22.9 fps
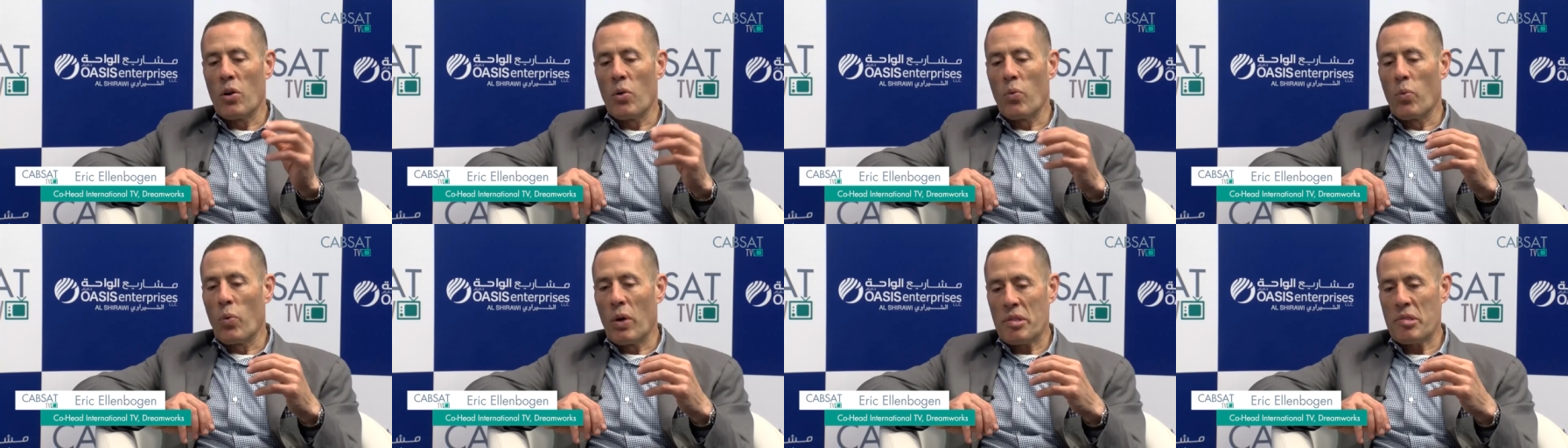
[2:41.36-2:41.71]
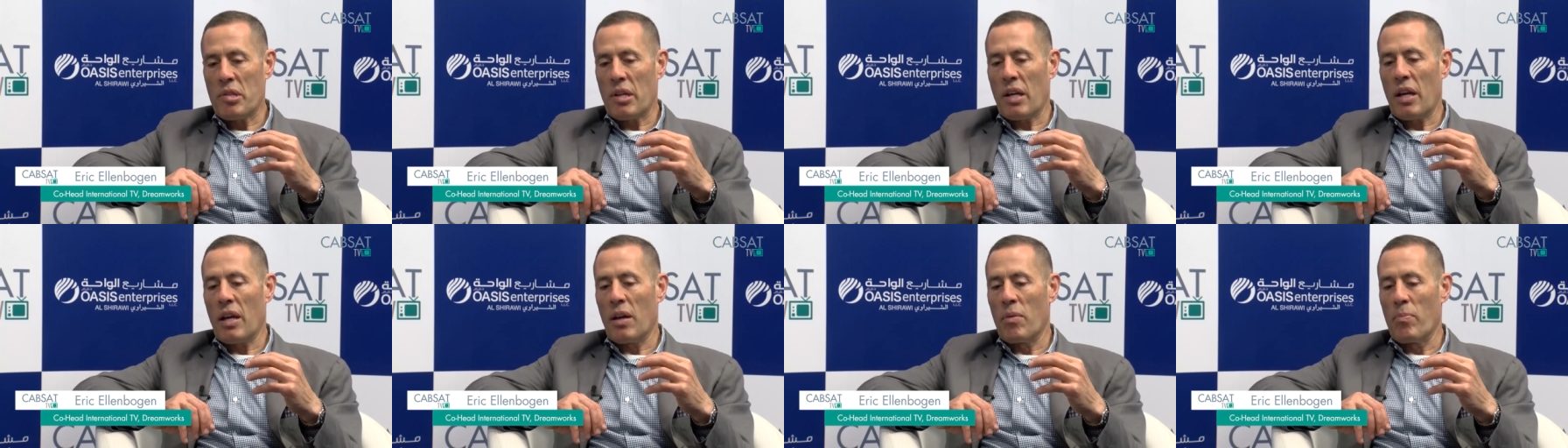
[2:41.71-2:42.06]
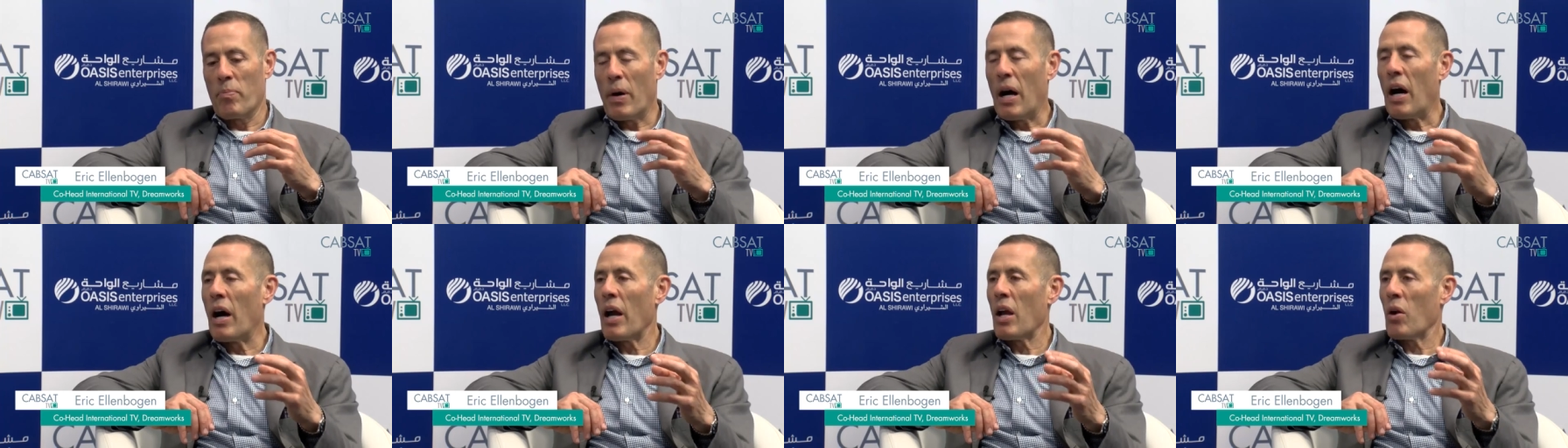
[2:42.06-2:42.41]
know, once again,
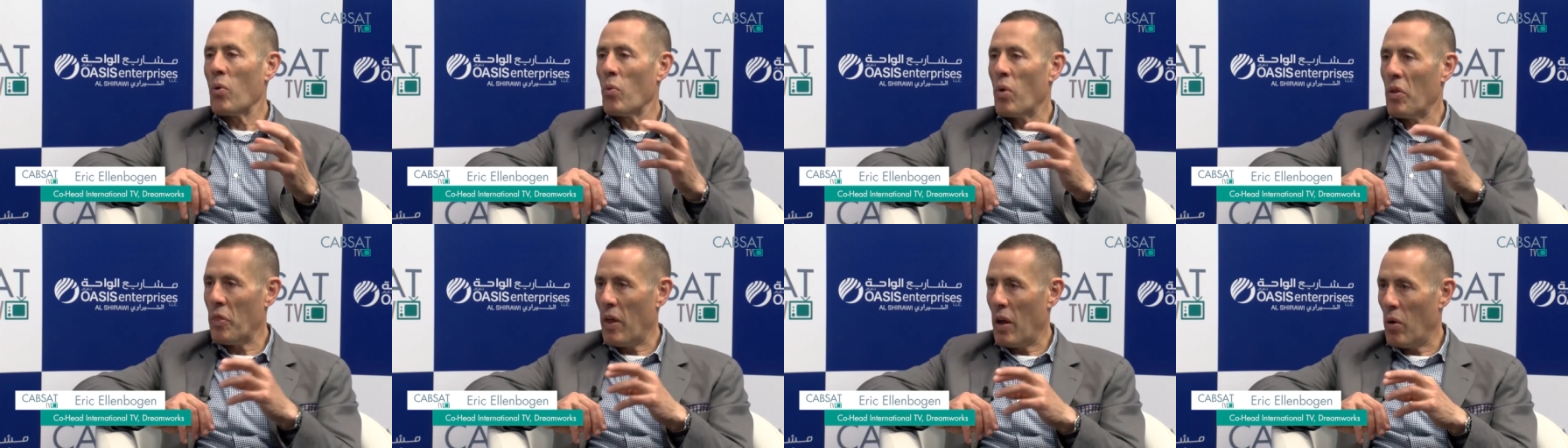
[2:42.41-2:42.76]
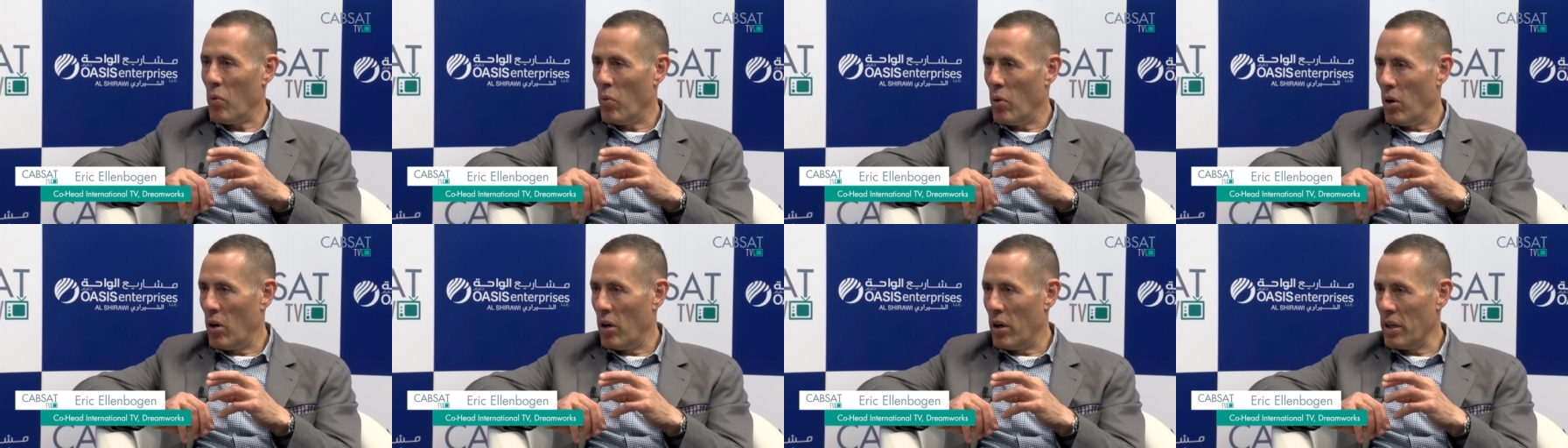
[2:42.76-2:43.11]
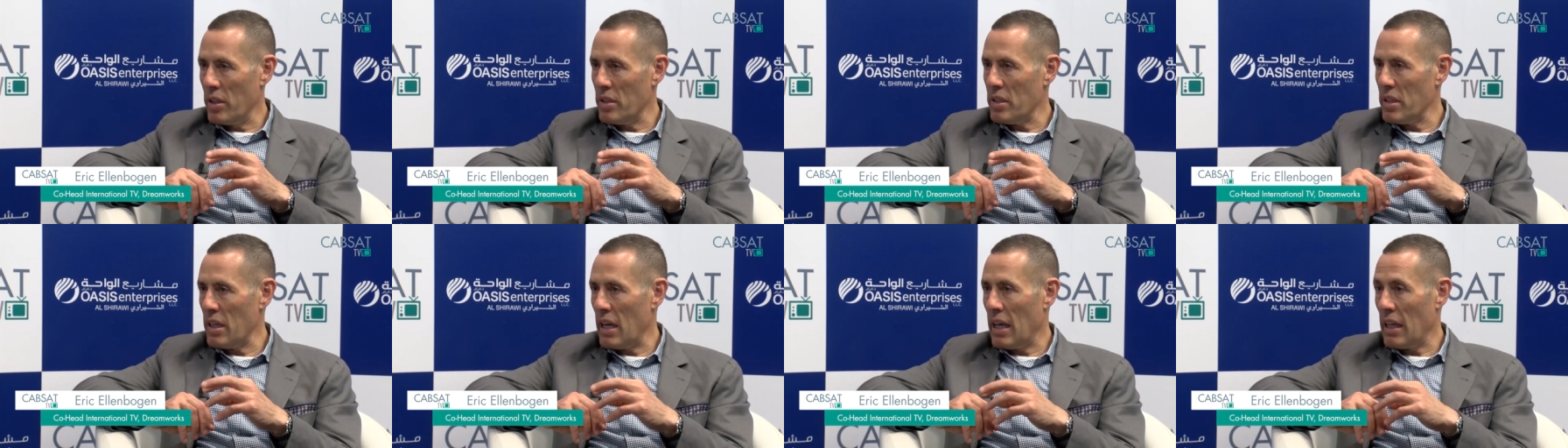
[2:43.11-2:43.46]
buying what they
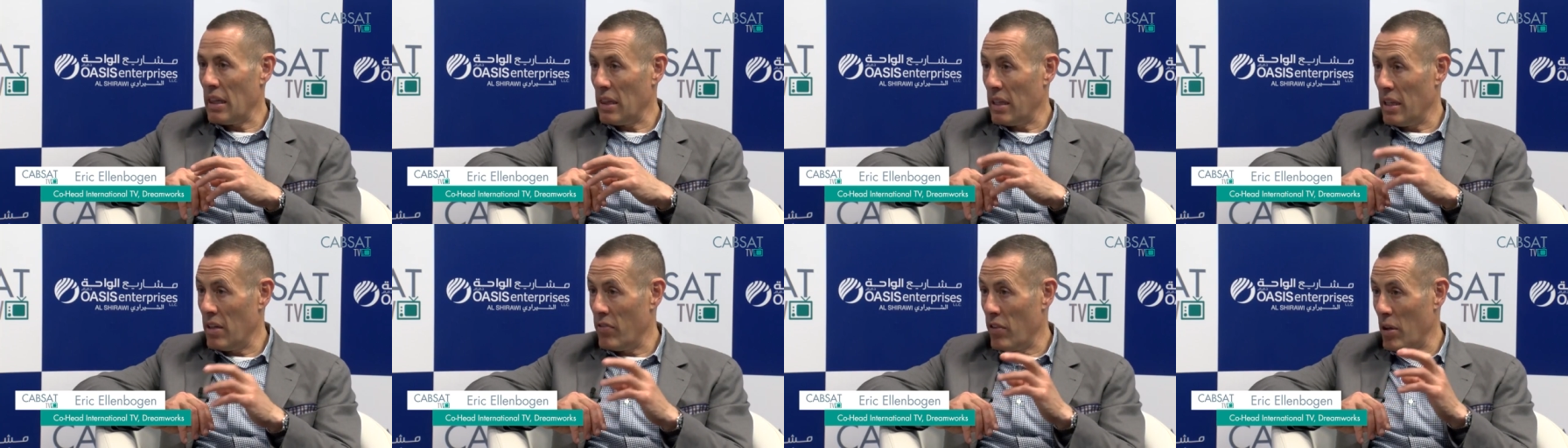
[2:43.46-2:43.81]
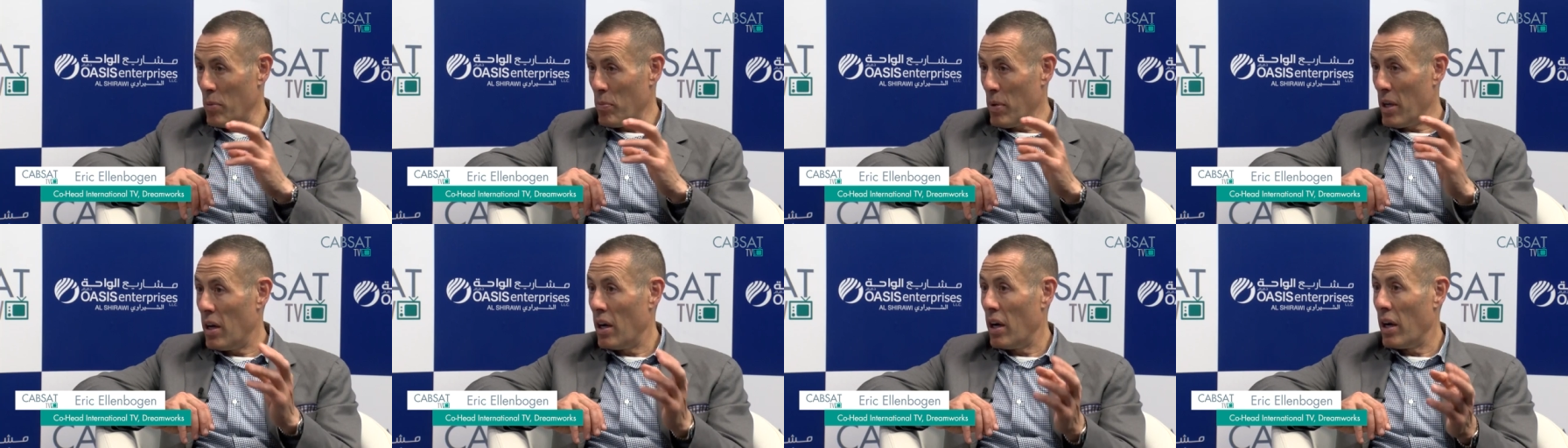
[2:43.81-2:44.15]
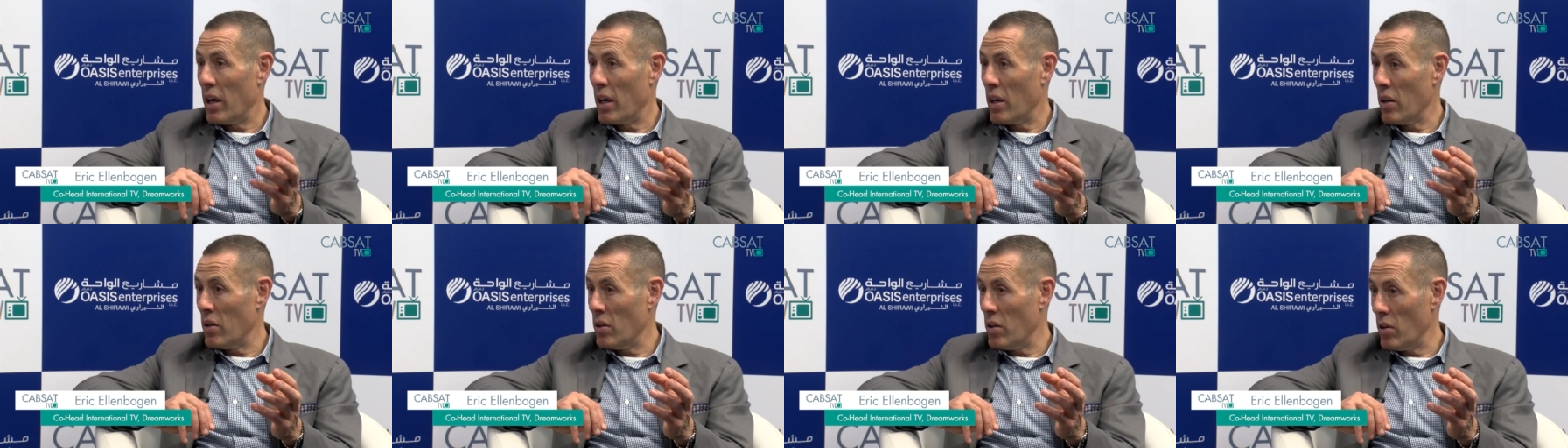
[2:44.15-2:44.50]
want and leaving
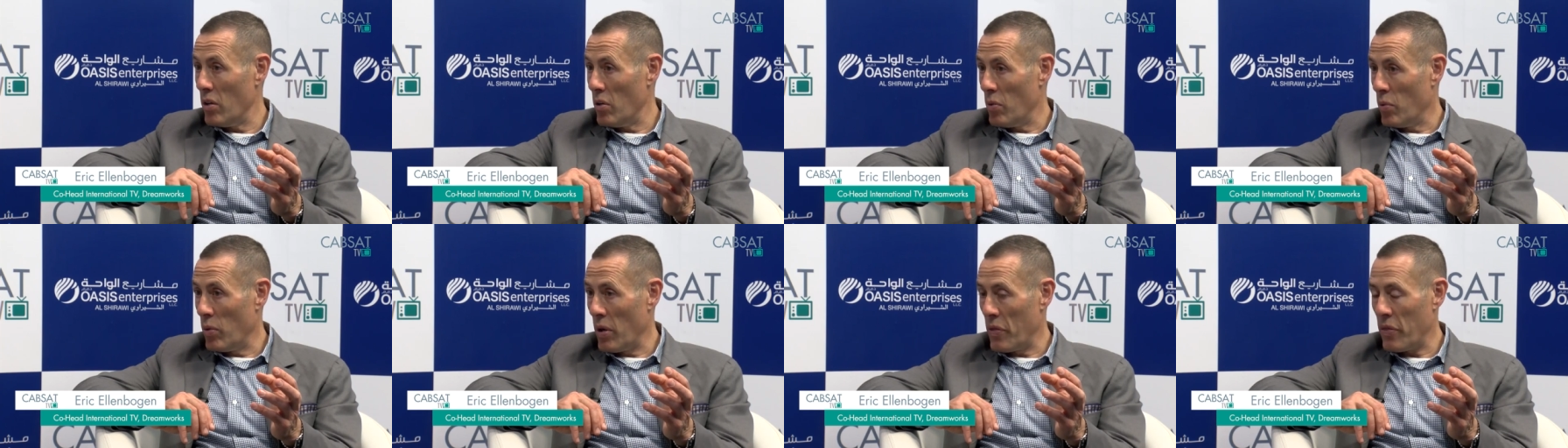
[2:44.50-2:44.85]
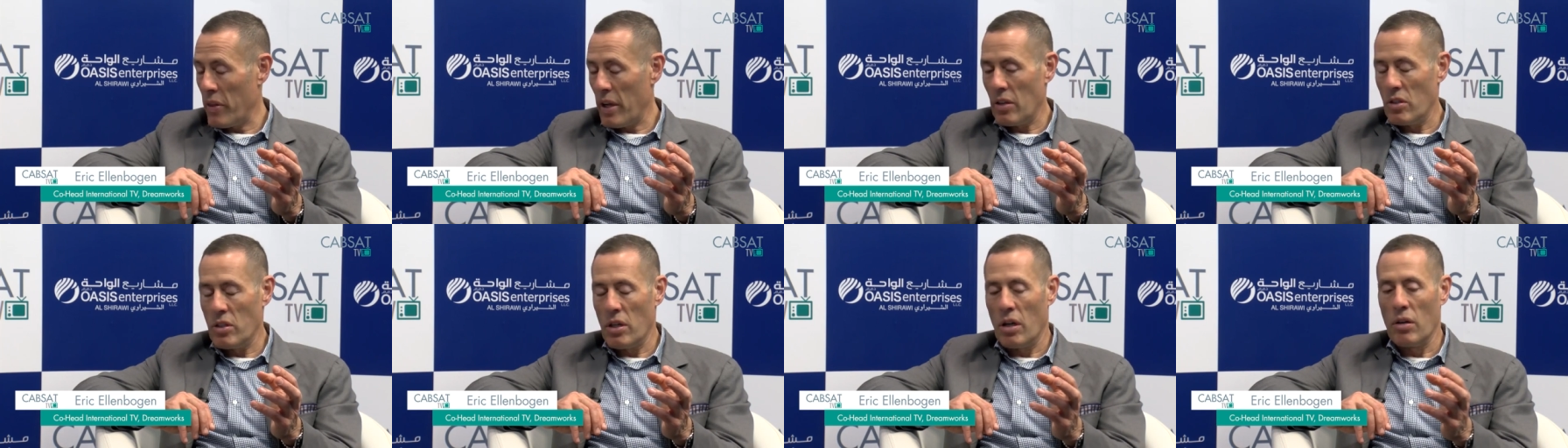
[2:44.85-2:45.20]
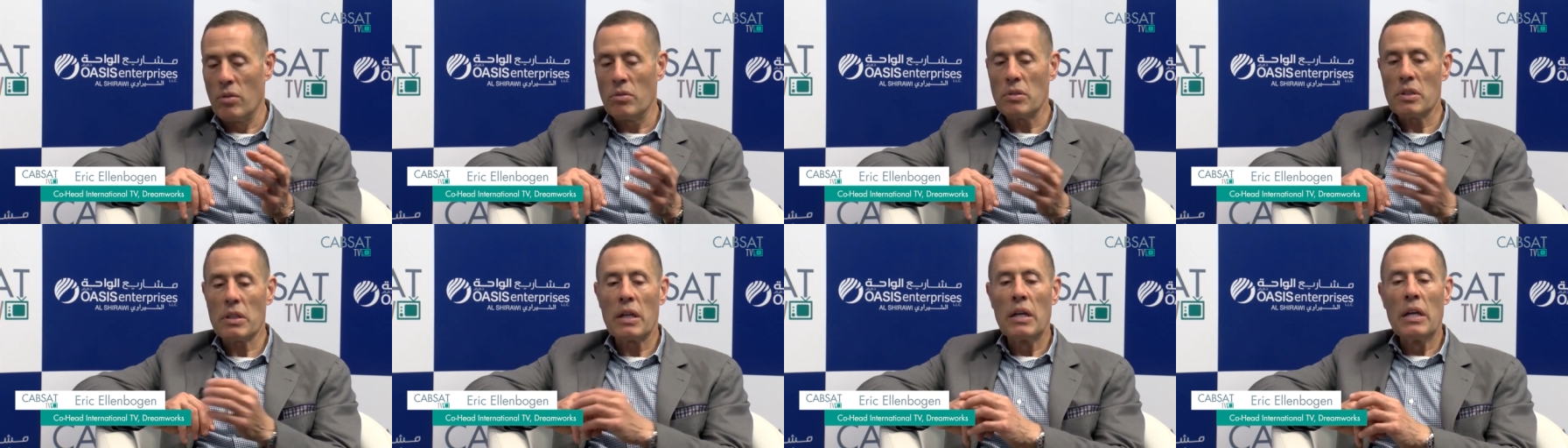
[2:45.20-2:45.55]
behind what they
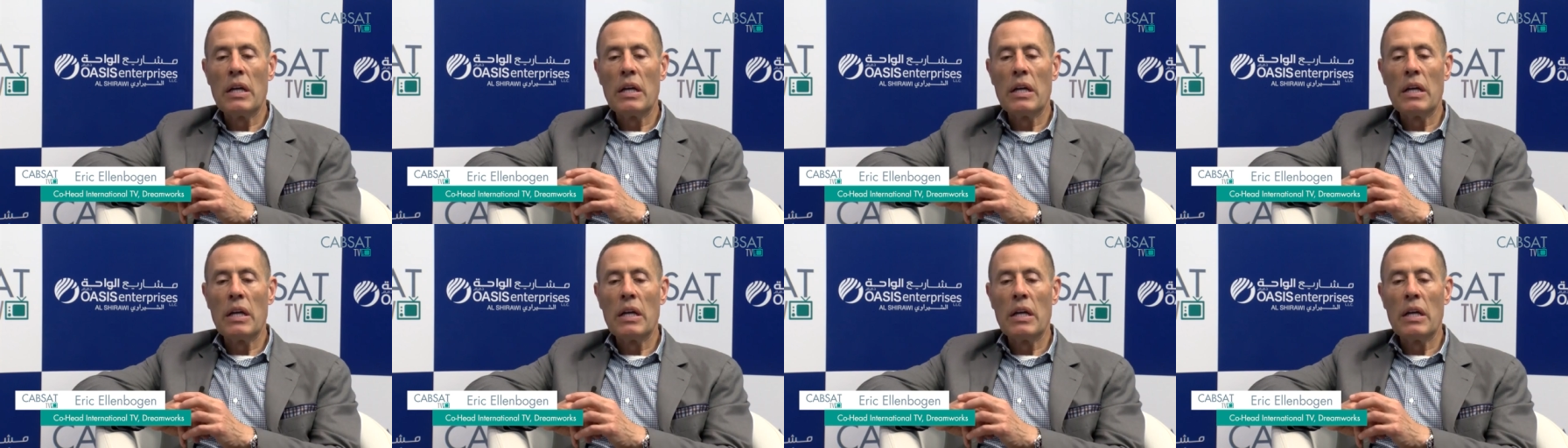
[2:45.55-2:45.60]
don't.